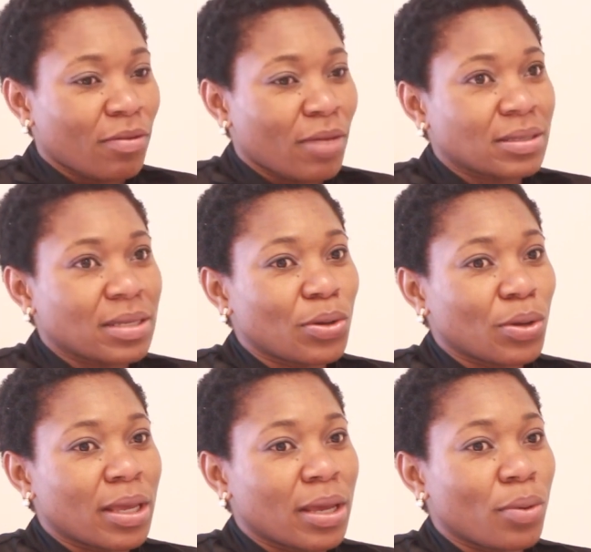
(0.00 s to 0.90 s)
So I said,
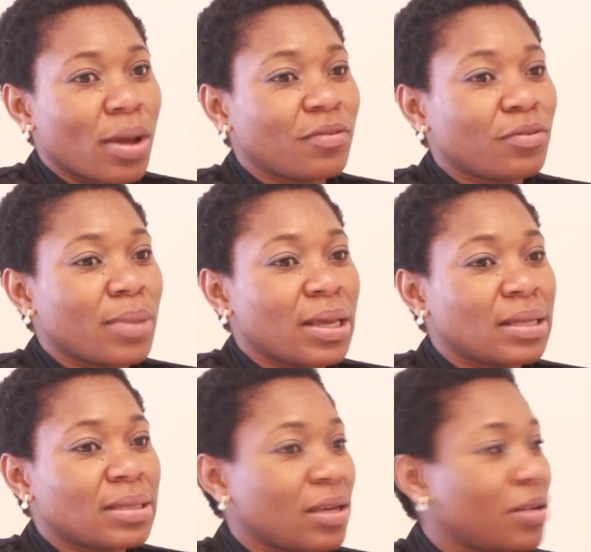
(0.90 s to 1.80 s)
okay, we have to make
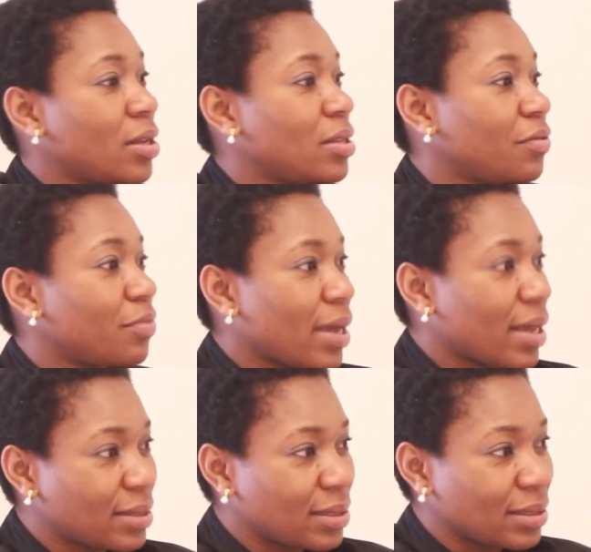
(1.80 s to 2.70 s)
it a creative
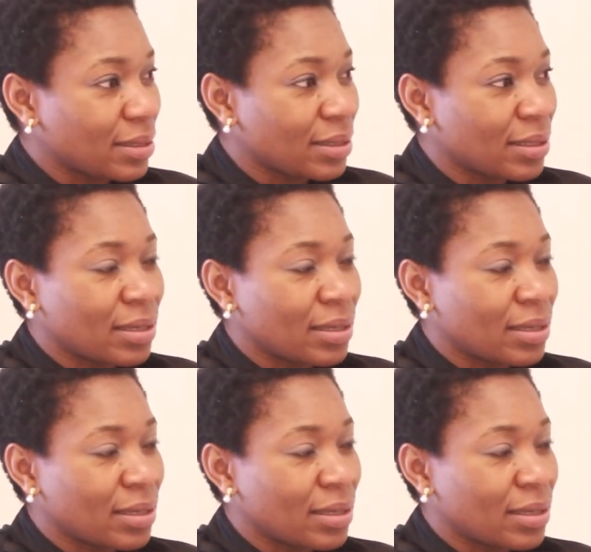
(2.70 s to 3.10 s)
magazine,